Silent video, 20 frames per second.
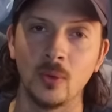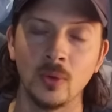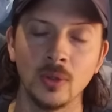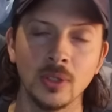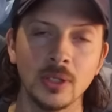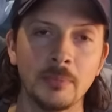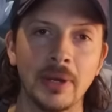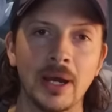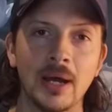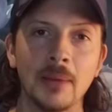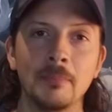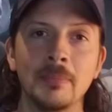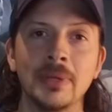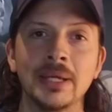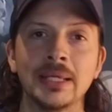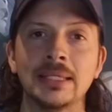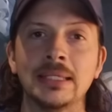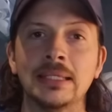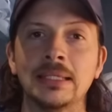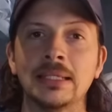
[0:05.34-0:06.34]
all about
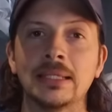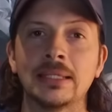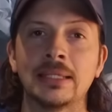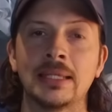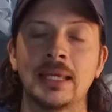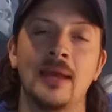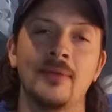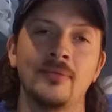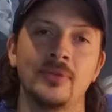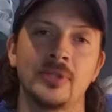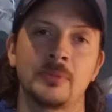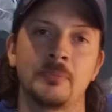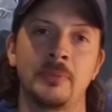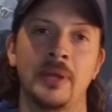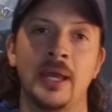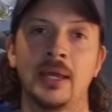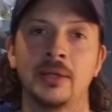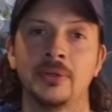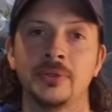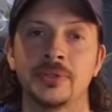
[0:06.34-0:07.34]
making canvas
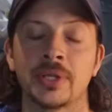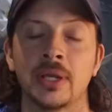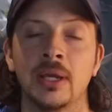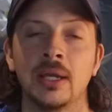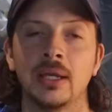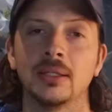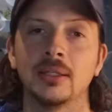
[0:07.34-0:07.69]
panels.